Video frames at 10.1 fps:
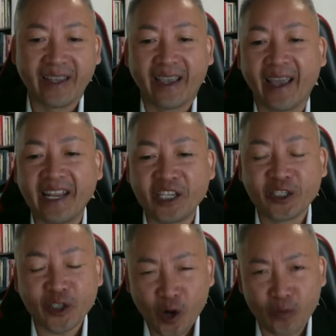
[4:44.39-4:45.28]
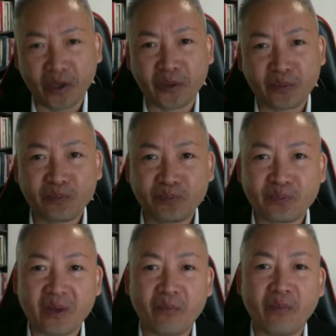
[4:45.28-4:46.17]
and he showed me
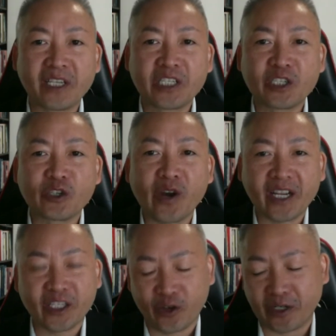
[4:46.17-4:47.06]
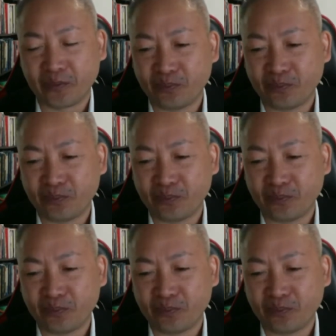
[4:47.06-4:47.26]
my transcript.